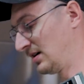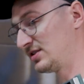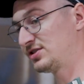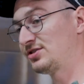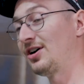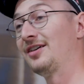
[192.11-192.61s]

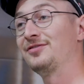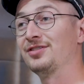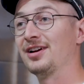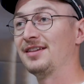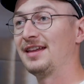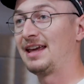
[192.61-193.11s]
softer
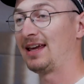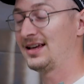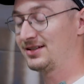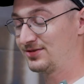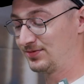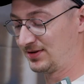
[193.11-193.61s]
on the
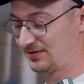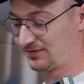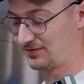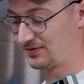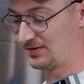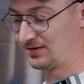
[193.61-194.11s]
hands with
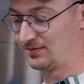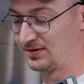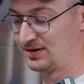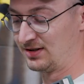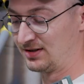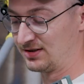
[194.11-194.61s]

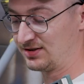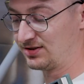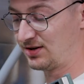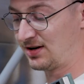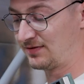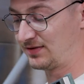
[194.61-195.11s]
the
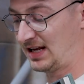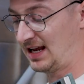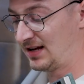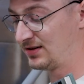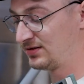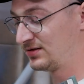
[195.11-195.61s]
soft
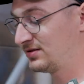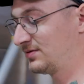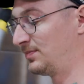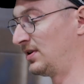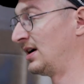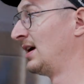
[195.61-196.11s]
handles,
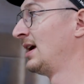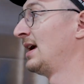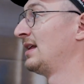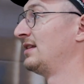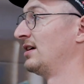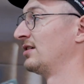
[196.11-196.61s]
but
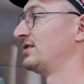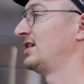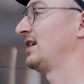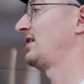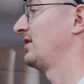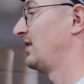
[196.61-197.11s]
the
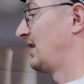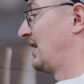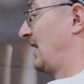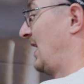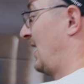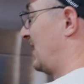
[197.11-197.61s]

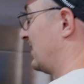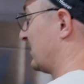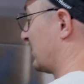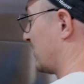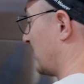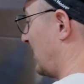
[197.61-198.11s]
articulating head is
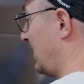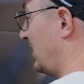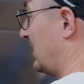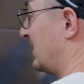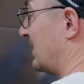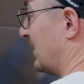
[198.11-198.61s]

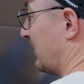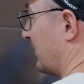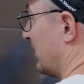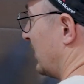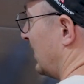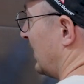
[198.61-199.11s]
slightly
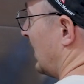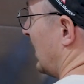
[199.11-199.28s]
different.